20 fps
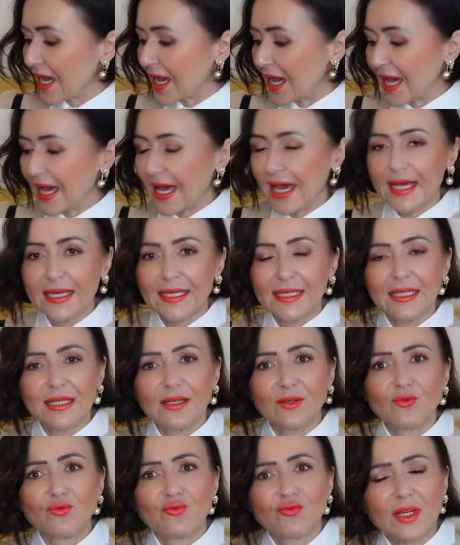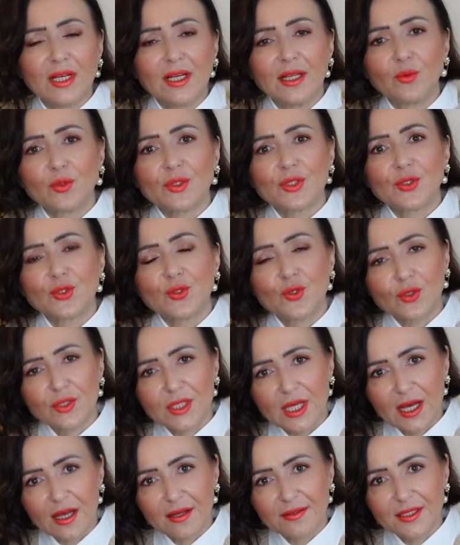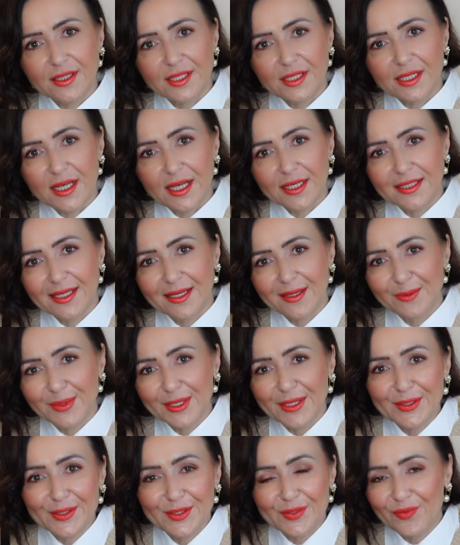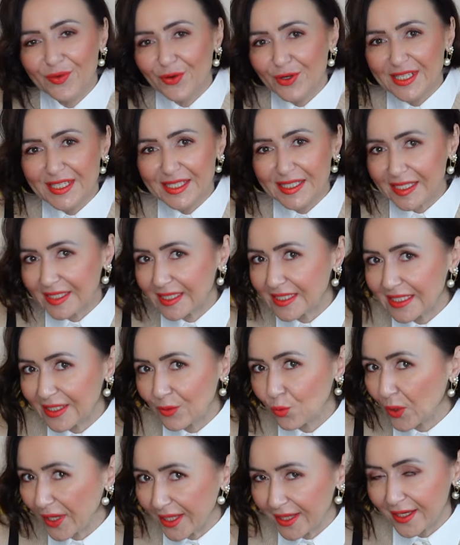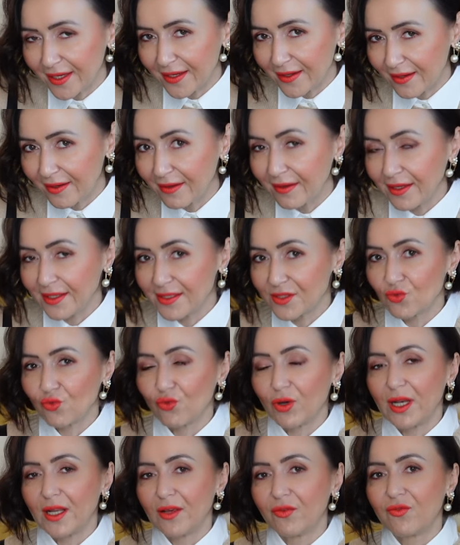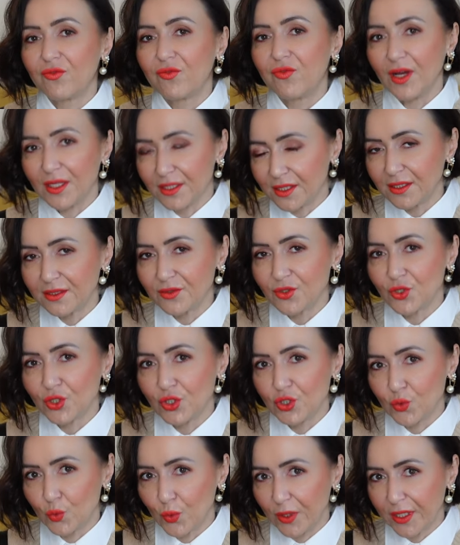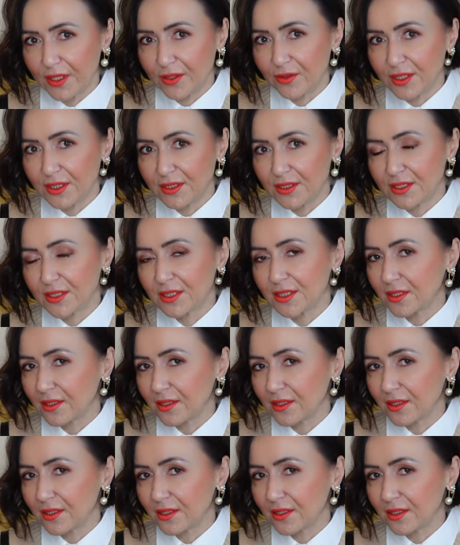I really was not after this item because for Sydney weather it's really funny to wear it,